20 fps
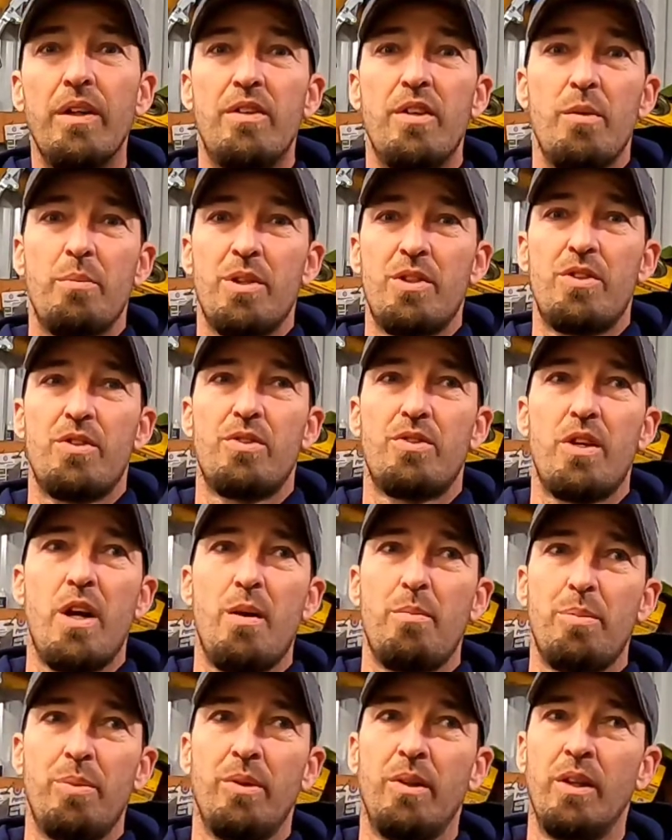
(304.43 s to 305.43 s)
temperature
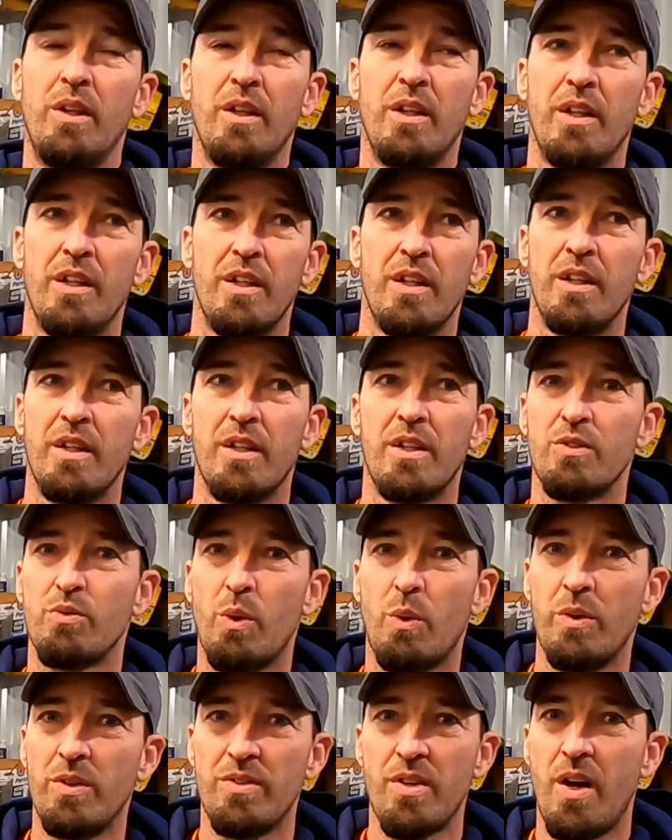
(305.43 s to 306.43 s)
drop is
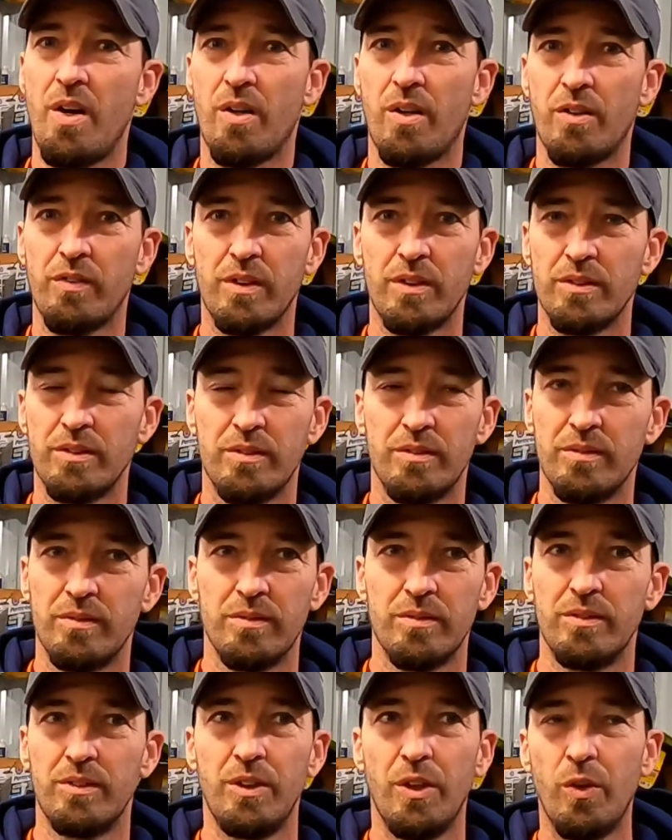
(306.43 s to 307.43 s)
what we saw out of it,
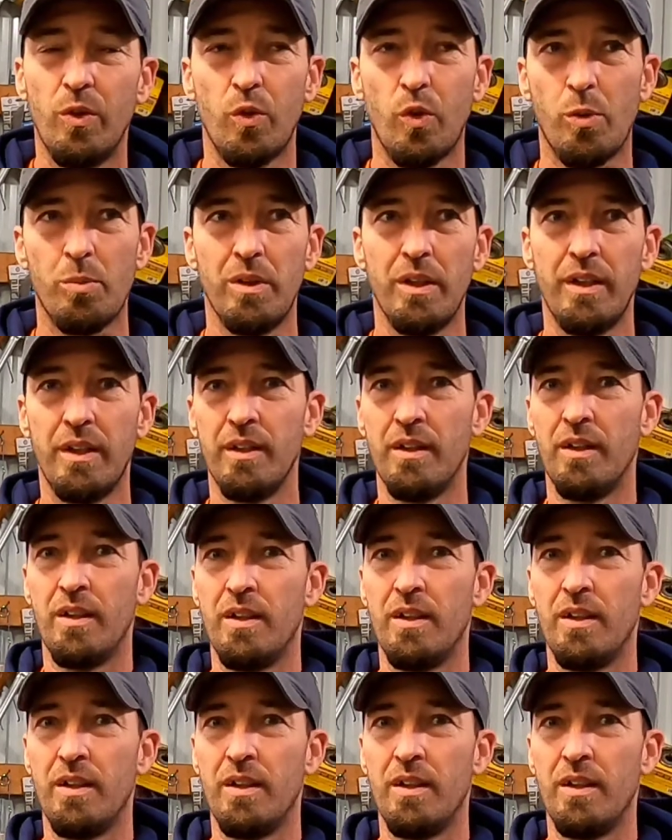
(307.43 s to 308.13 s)
you know, normally.